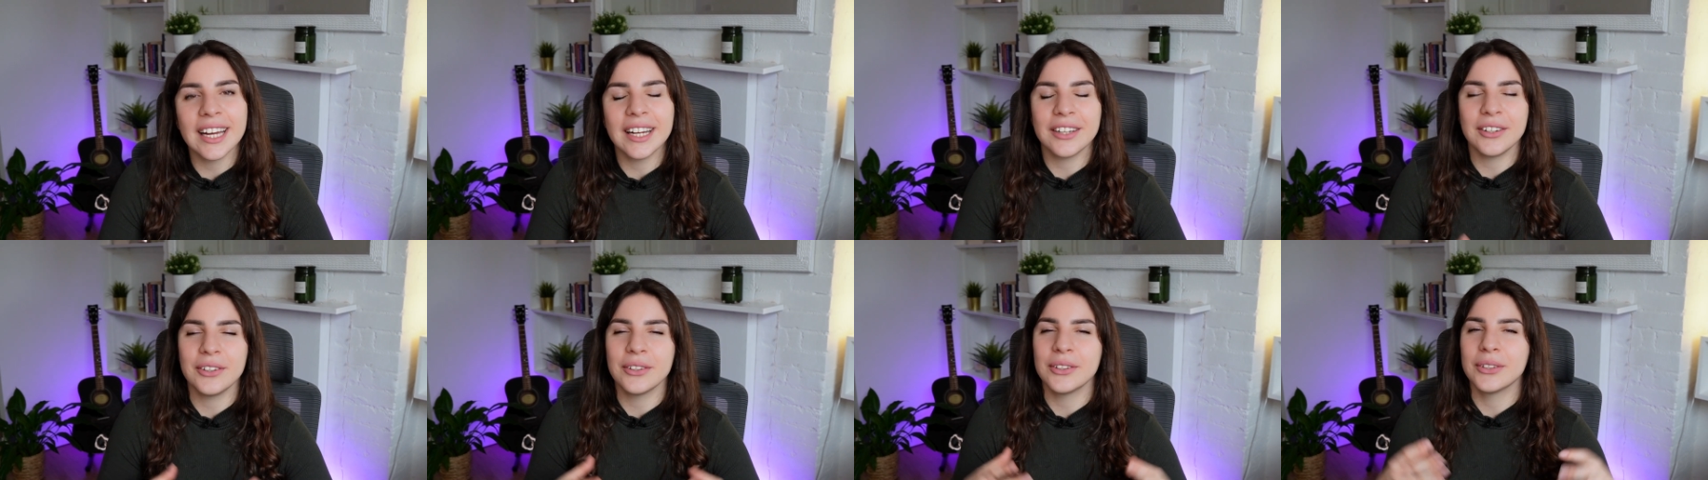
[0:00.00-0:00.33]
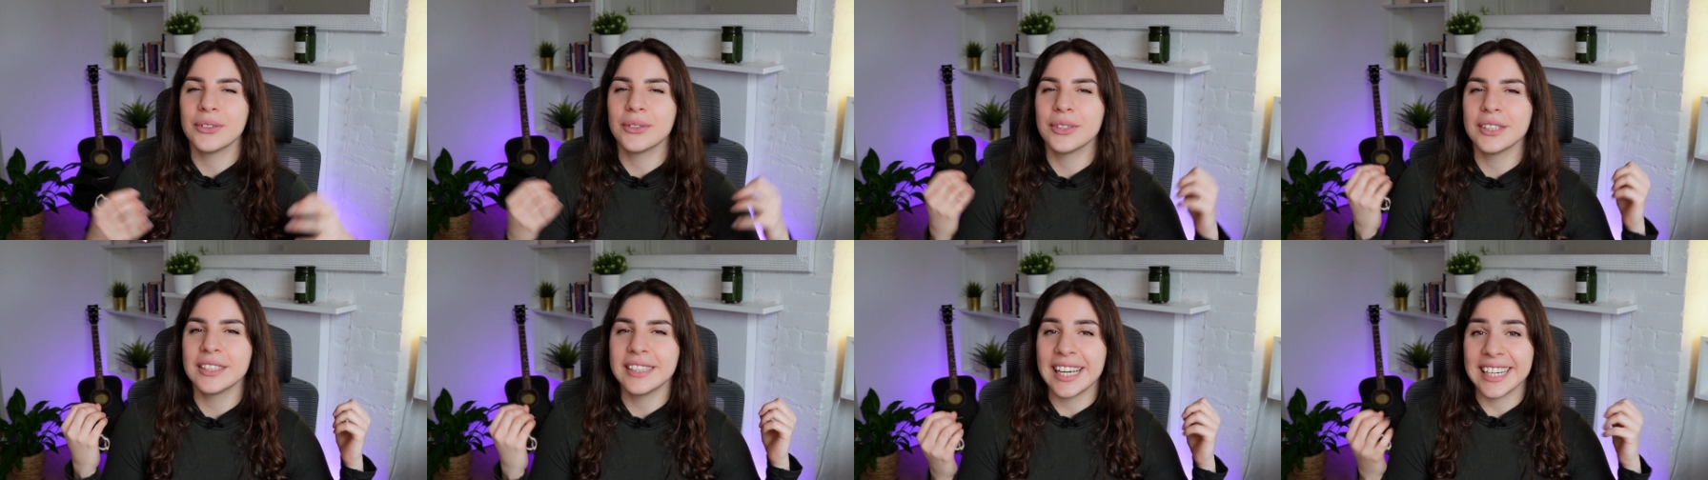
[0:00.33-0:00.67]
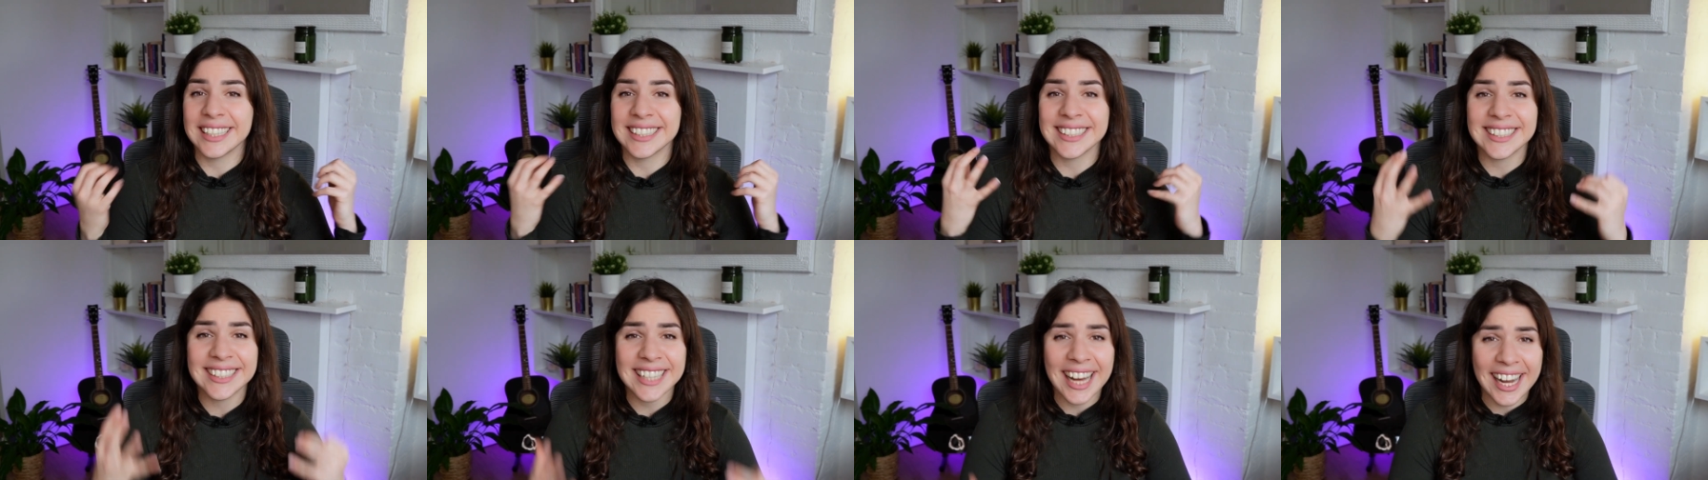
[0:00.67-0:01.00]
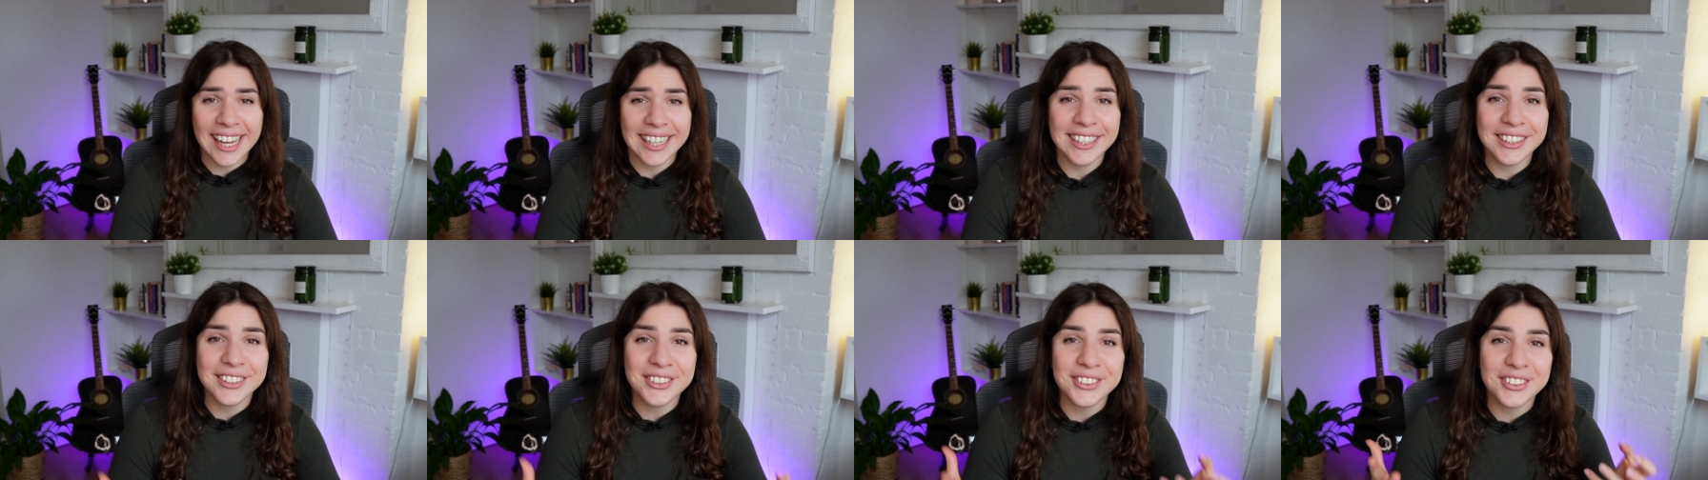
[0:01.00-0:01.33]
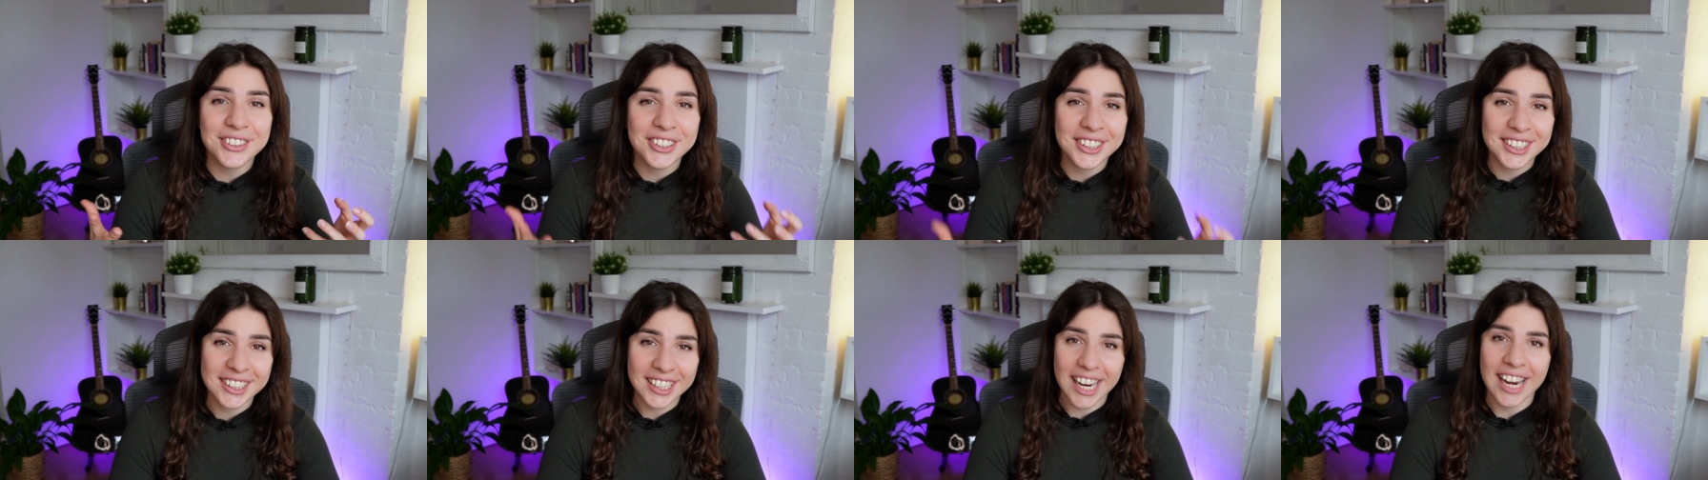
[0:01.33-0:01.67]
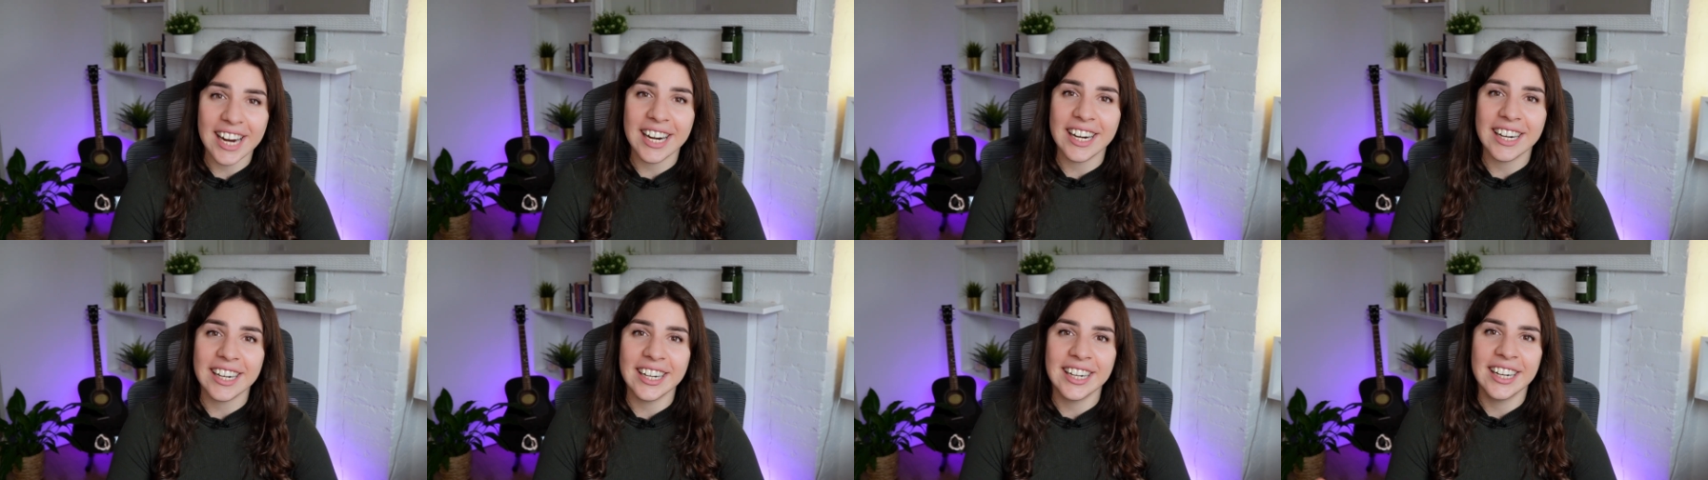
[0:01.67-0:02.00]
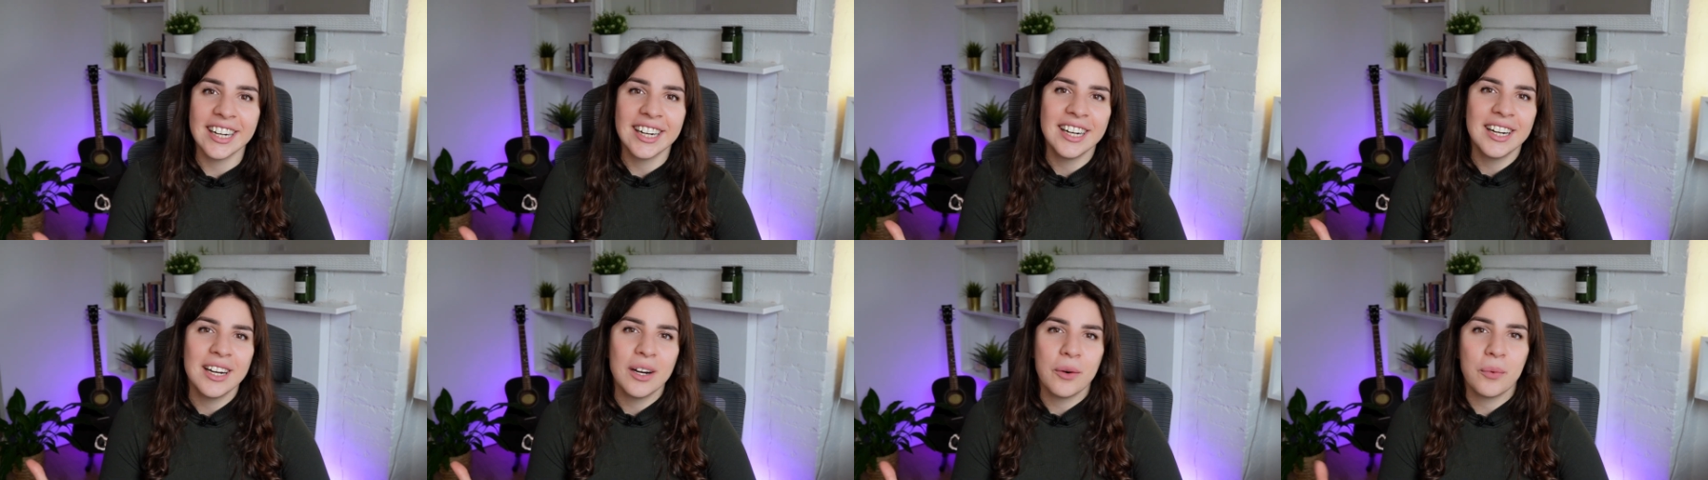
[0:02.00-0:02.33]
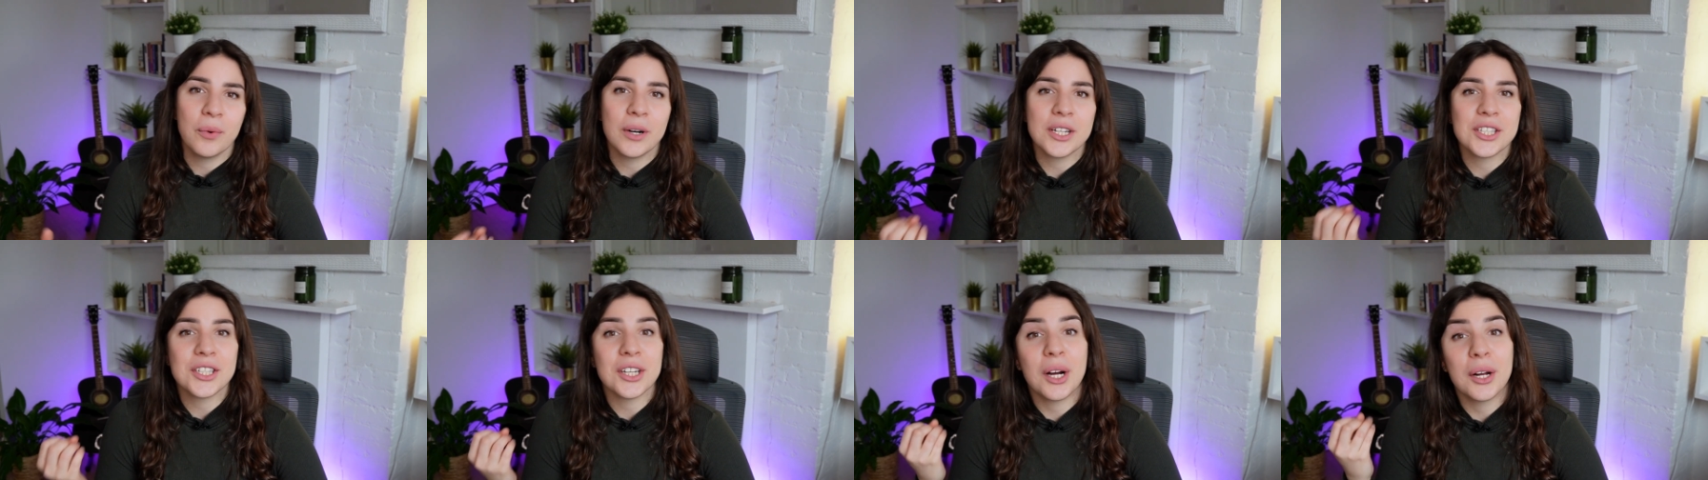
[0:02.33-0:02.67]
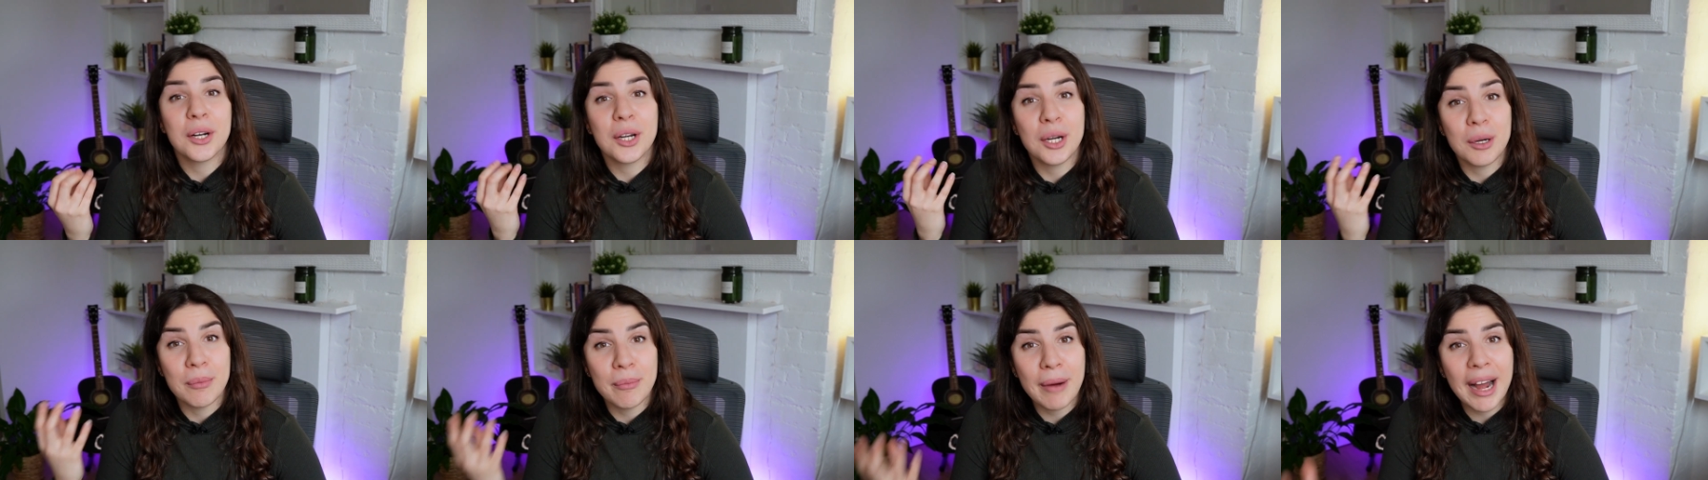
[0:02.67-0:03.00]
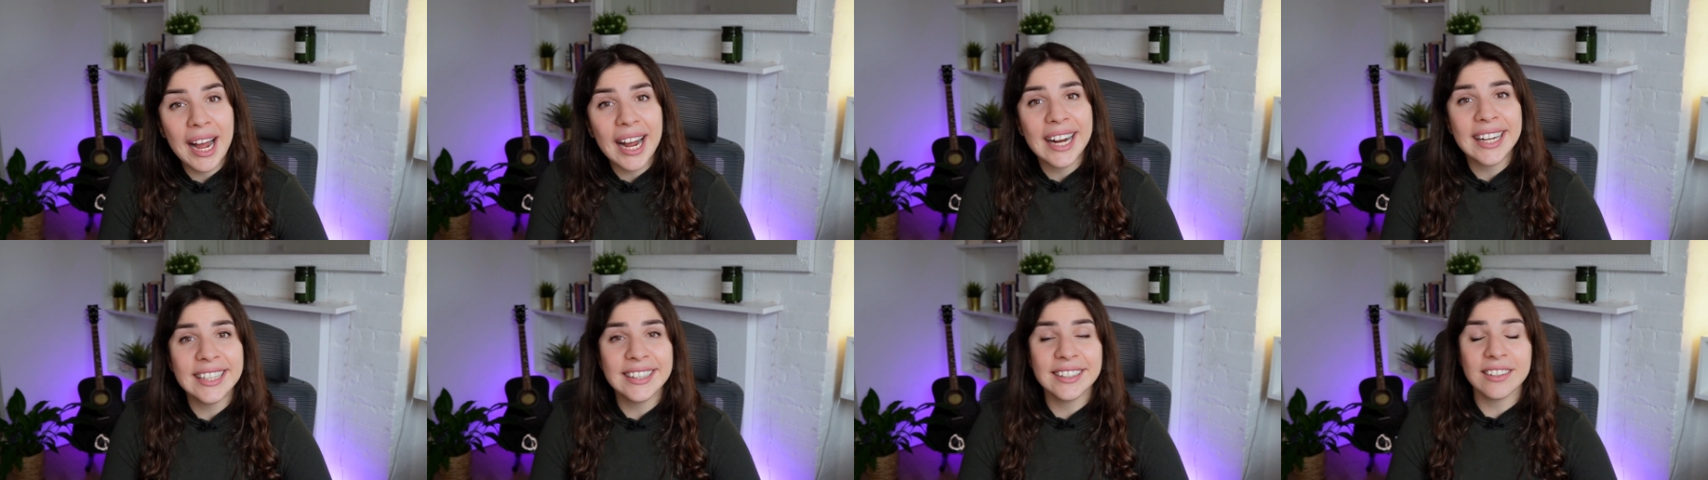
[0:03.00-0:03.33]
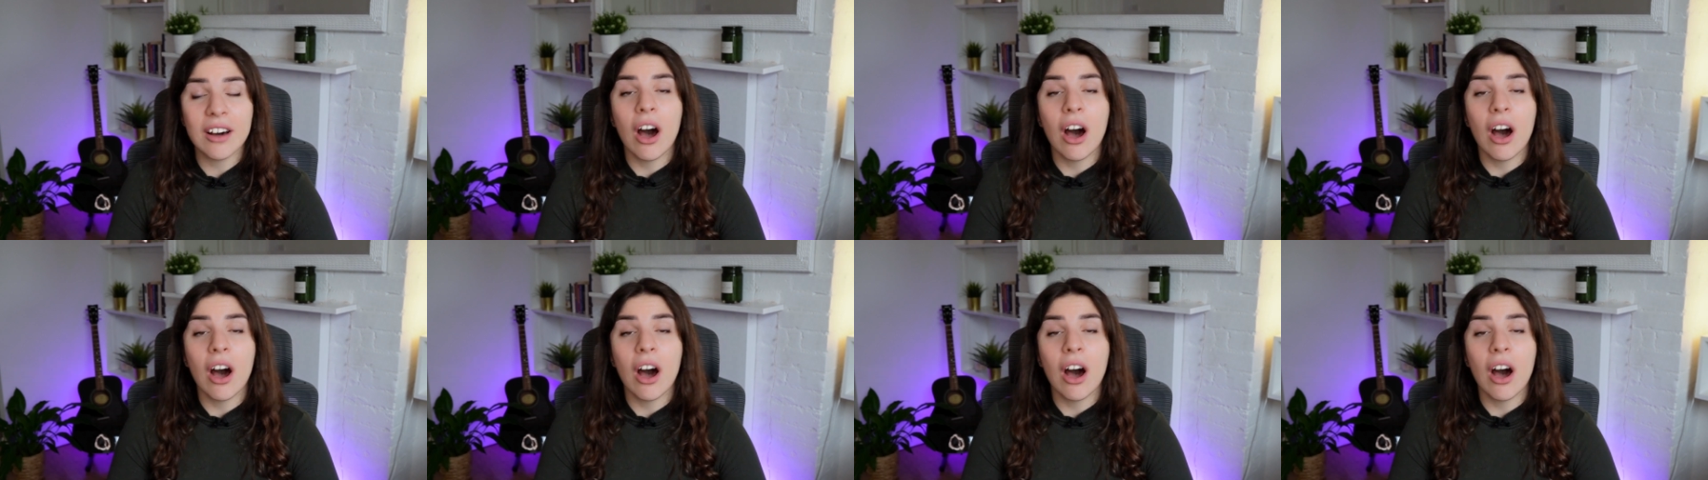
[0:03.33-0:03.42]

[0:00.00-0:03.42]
and you're really excited to share what's on your mind,